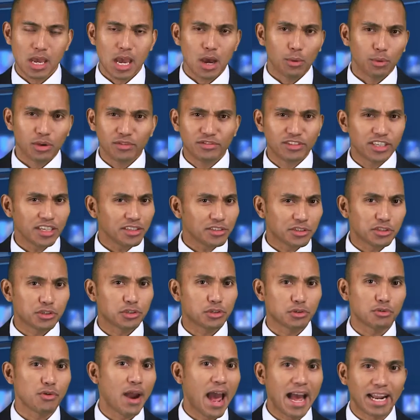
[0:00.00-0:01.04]
We've just
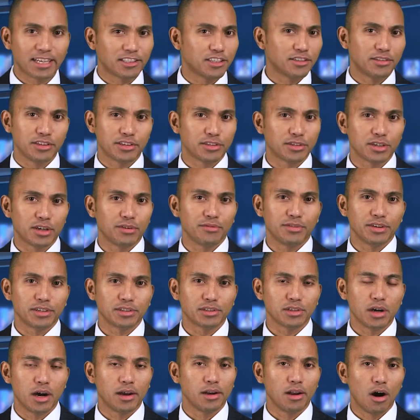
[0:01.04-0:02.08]
scratched the surface
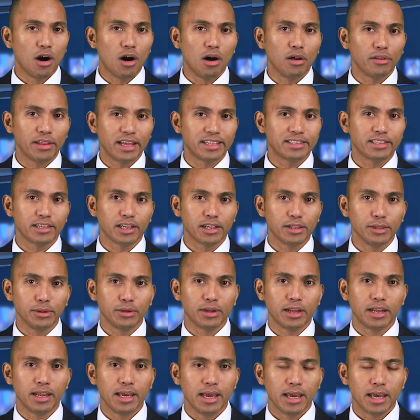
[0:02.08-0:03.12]
on all that's
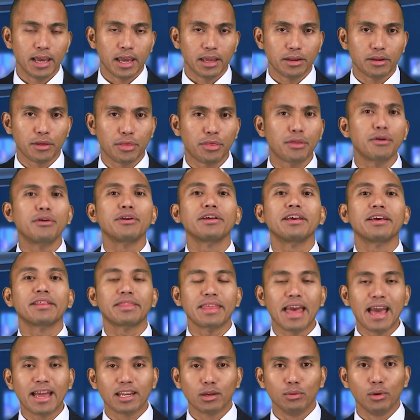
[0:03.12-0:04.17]
included in the 30th
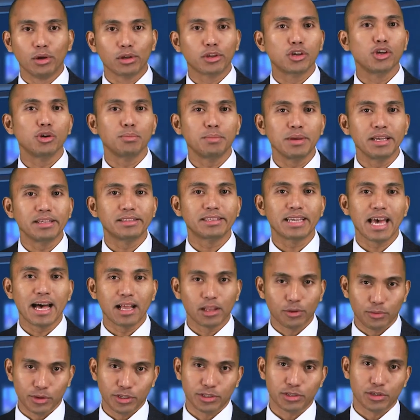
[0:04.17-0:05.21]
annual QP
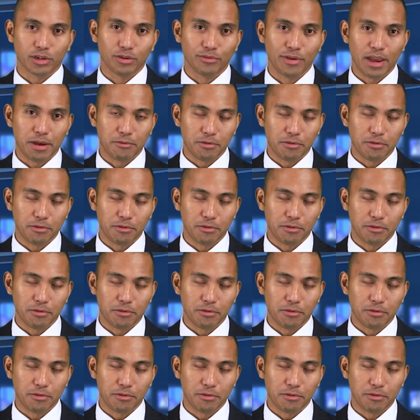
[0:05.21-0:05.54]
Salary Survey